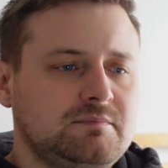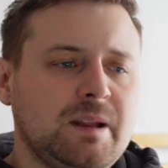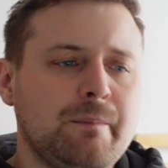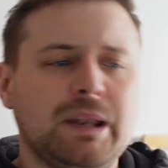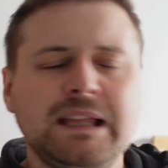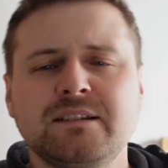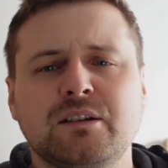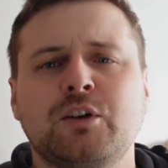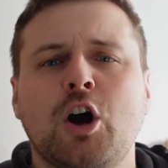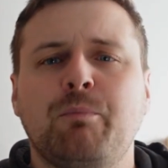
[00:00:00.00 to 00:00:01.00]
players that
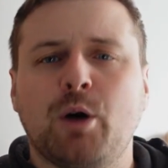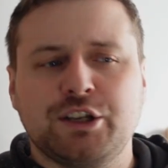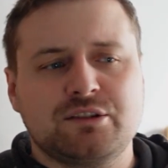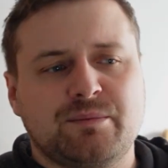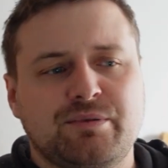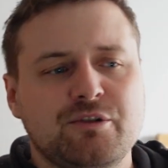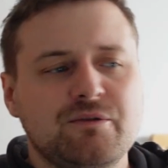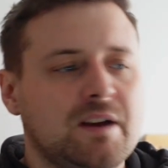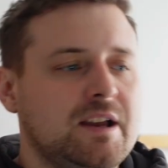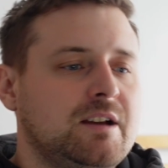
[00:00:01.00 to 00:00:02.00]
have got a point to
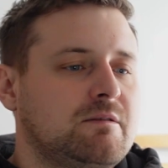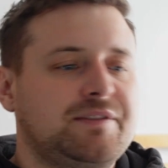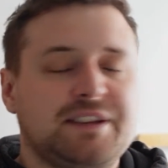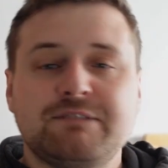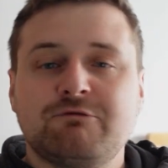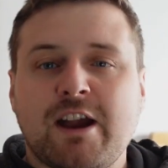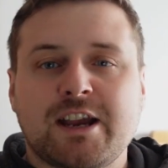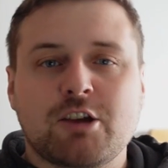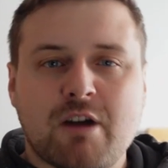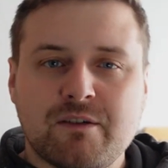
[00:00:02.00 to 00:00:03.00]
prove. We've seen
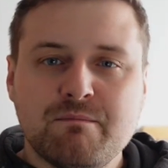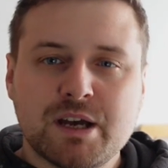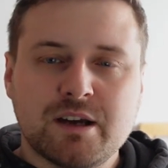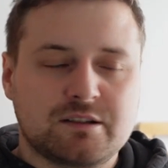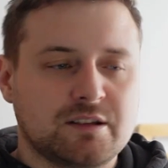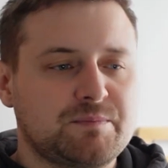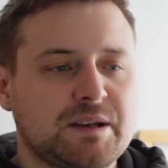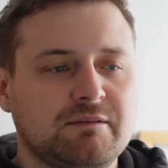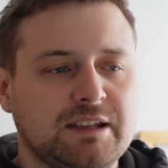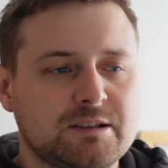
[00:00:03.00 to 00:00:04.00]
Ryan Gravenberch that's
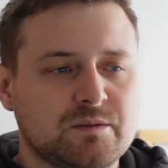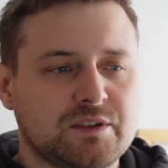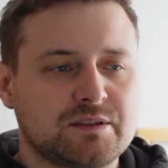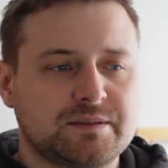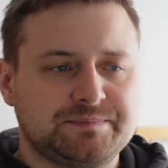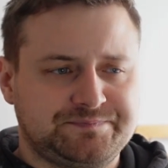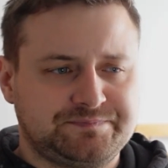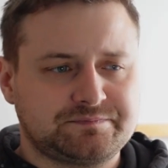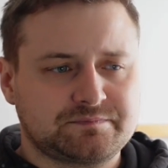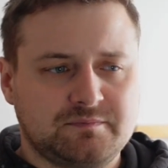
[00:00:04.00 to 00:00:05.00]
been linked with us
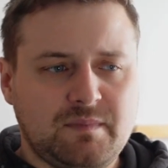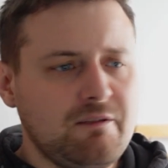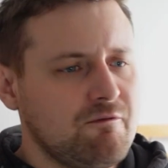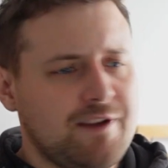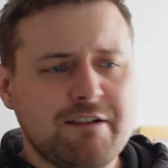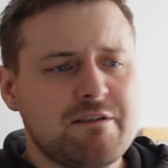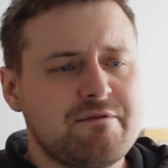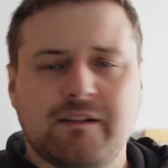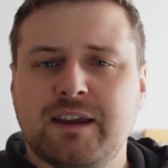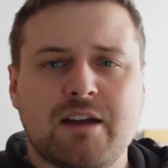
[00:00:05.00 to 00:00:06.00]
very,
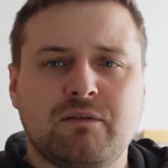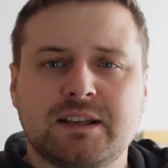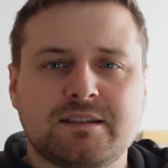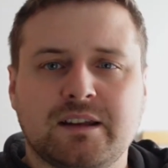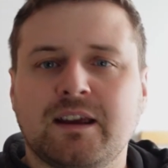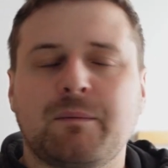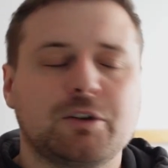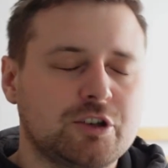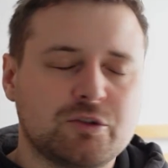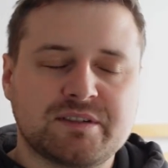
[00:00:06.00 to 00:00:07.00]
very heavily today. I'm
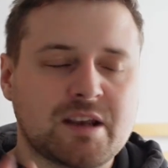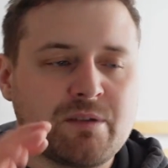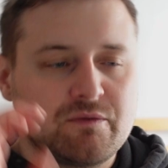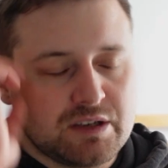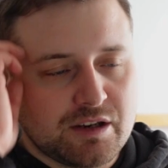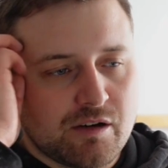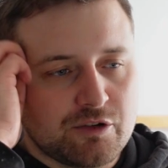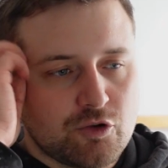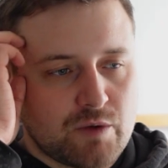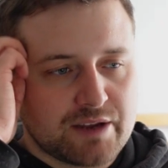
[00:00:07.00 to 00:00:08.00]
going to do a separate video on
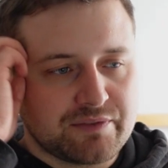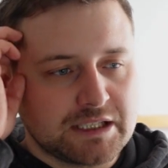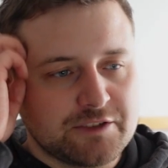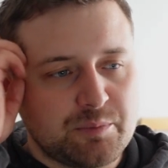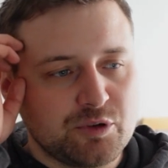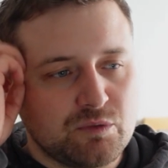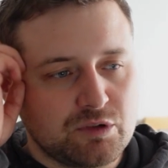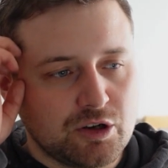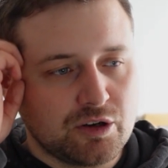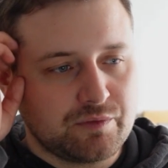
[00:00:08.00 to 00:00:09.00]
who I think Liverpool will
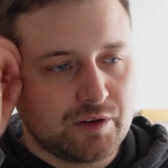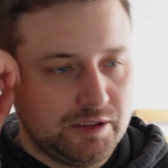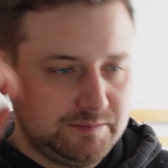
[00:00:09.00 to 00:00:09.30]
go for